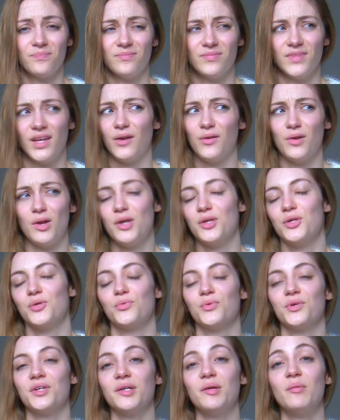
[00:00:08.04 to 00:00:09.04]
Now, you
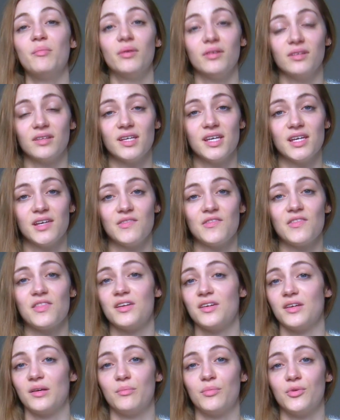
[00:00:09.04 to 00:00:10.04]
wouldn't believe
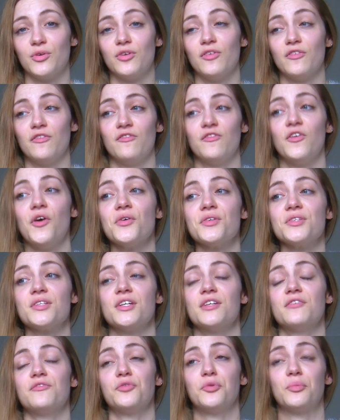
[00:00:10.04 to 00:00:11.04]
the number of
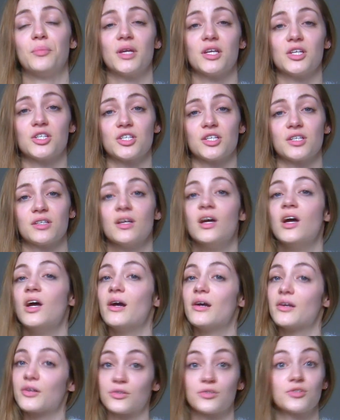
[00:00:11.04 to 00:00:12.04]
false information
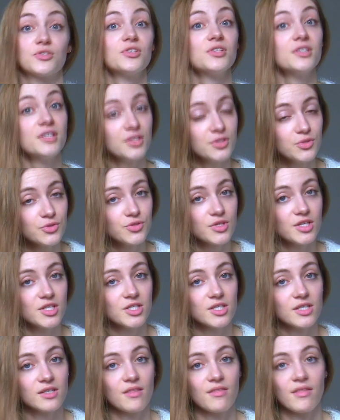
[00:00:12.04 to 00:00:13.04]
concerning
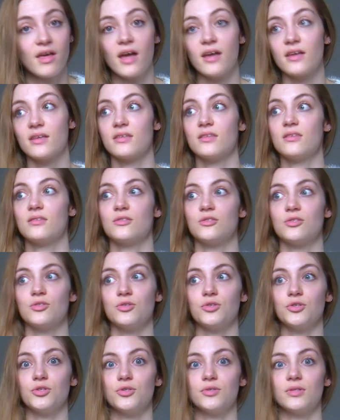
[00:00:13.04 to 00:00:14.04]
nutrition that is
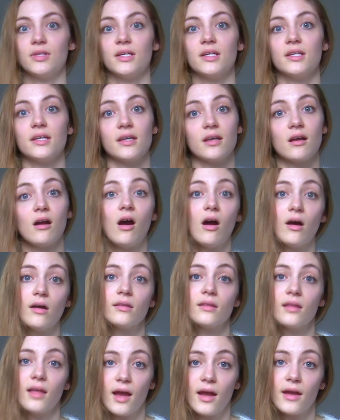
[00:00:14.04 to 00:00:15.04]
circulating
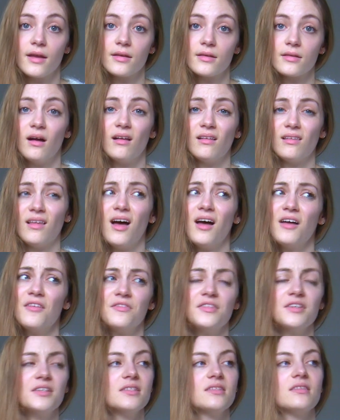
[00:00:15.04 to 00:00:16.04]
online. A lot
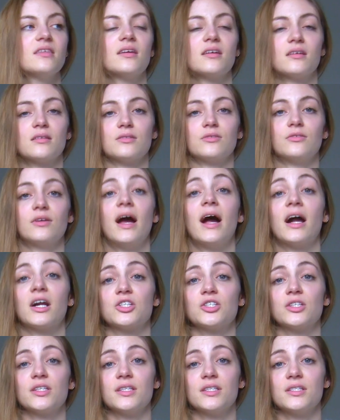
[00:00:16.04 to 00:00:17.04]
of these things are
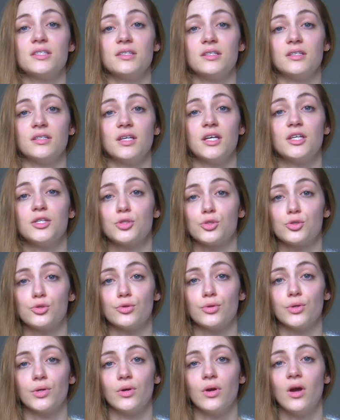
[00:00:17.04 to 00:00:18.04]
actually seen as
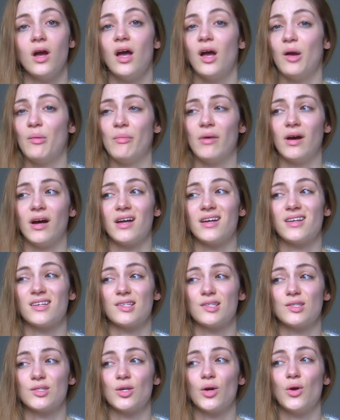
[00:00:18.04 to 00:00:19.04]
true by
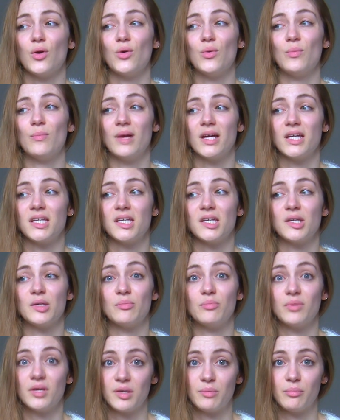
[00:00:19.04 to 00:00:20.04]
so
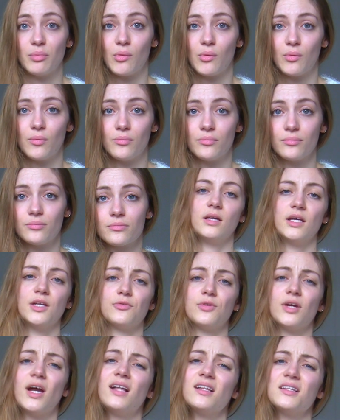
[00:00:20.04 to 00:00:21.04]
many people.
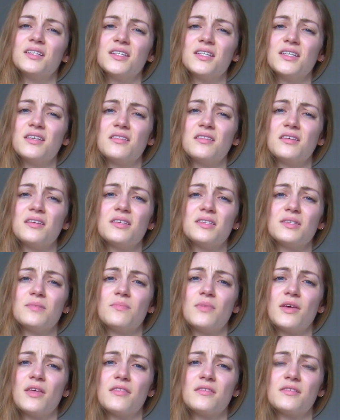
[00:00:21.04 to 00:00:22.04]
In reality, these
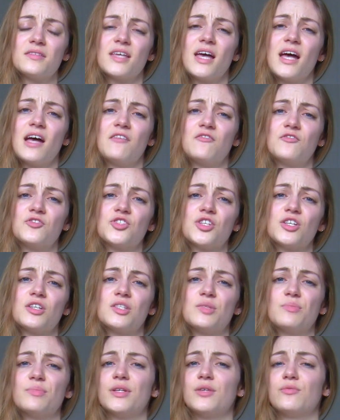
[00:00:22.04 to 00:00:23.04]
myths have
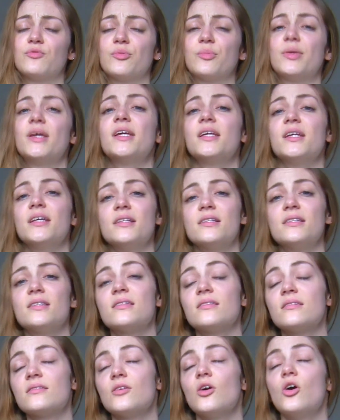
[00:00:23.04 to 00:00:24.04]
just been repeated
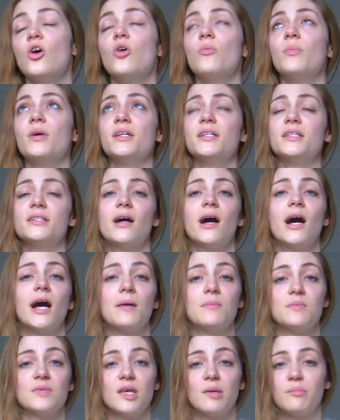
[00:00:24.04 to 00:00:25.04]
so many
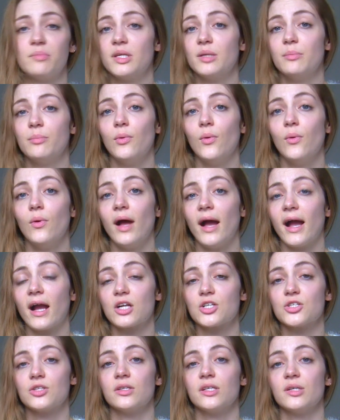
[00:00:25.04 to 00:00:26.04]
times that people
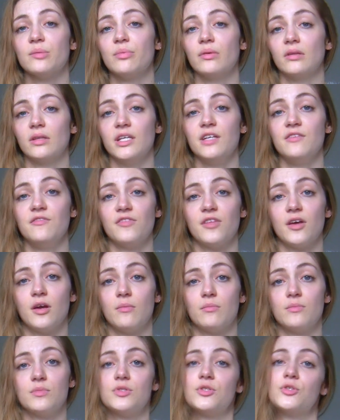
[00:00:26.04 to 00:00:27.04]
actually believe
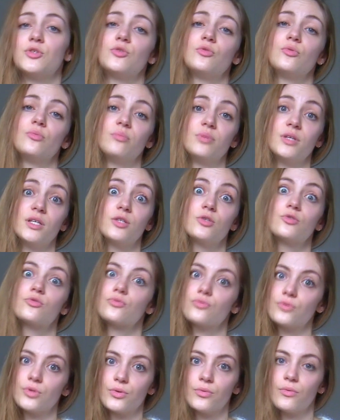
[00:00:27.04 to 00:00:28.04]
them to be
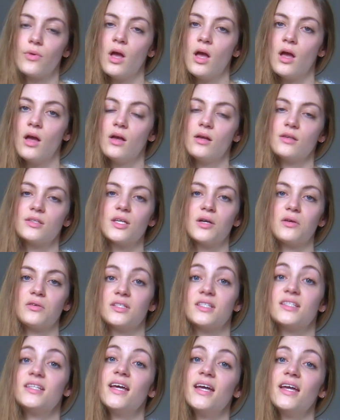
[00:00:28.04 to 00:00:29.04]
true. So
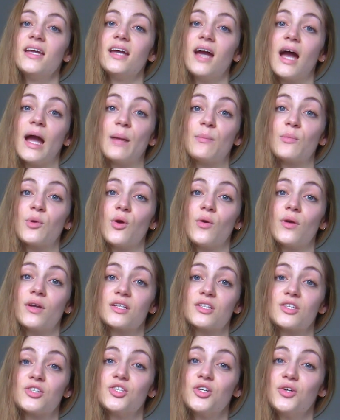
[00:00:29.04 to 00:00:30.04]
today, I'm
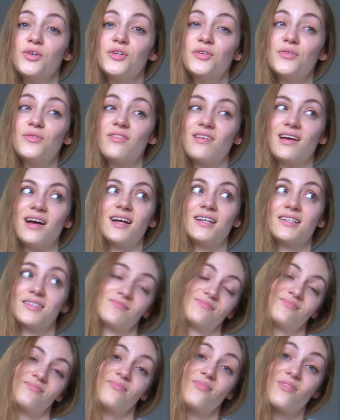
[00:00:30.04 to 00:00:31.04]
going to show you
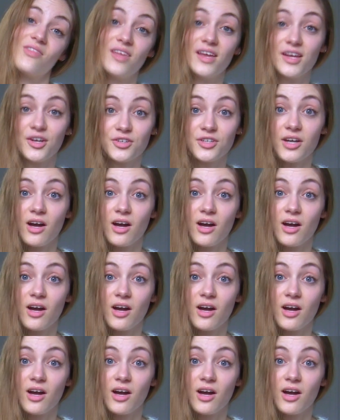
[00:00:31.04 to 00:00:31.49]
that they are